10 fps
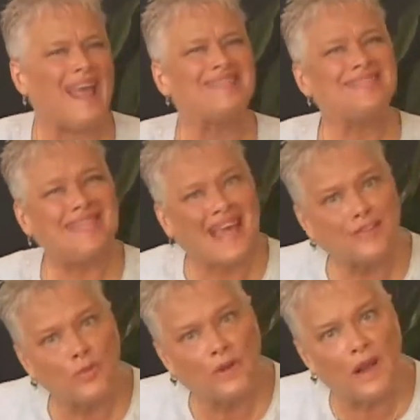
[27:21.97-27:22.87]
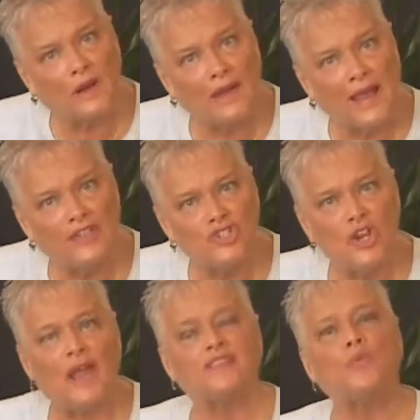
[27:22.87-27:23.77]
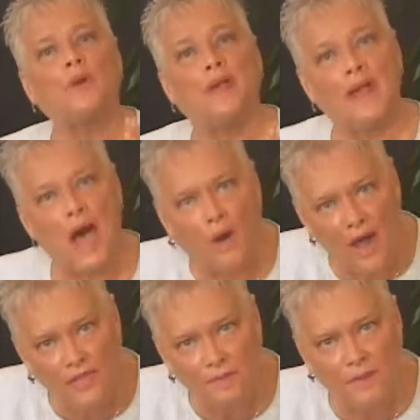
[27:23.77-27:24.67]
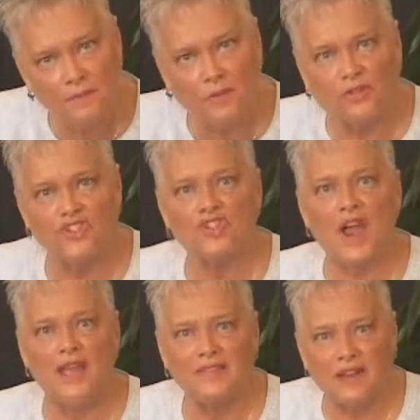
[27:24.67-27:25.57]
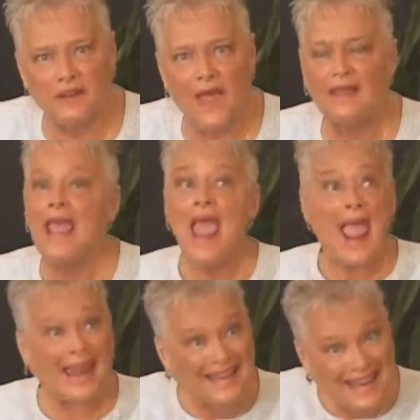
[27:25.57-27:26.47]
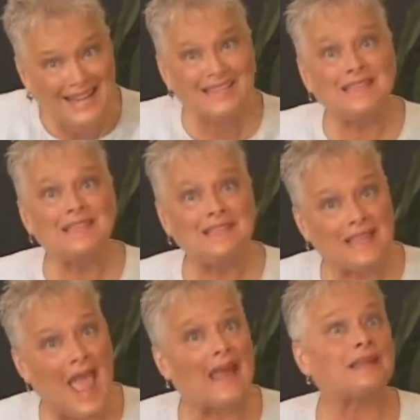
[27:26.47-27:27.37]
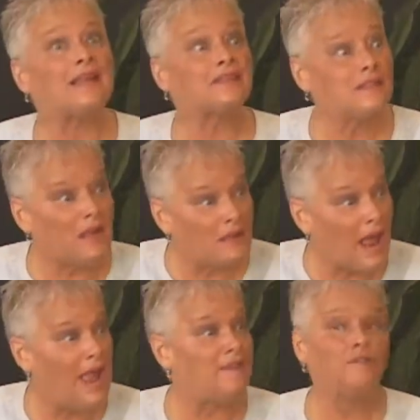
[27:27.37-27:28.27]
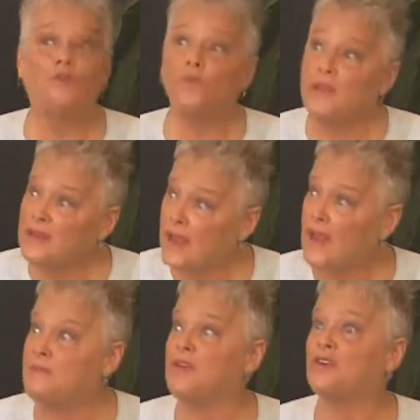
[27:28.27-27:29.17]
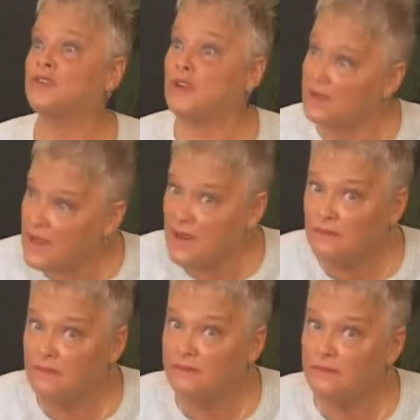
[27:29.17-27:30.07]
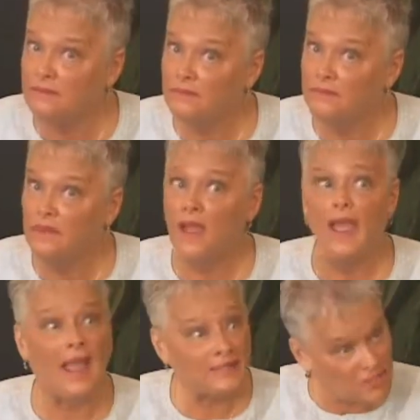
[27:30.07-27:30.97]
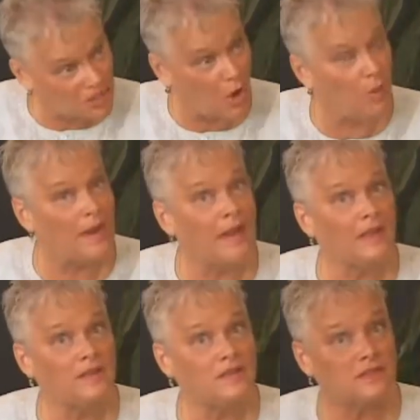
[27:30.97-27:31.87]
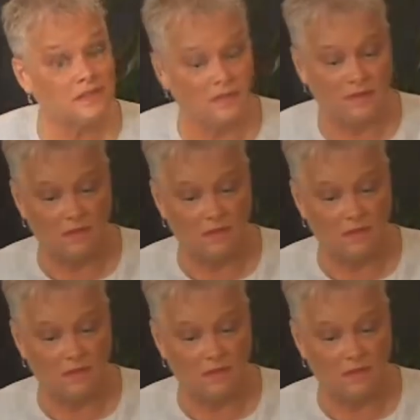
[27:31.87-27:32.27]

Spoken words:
And that's when our light shines and we allow other people to shine their light. And isn't that the life we came here to live? And so it is.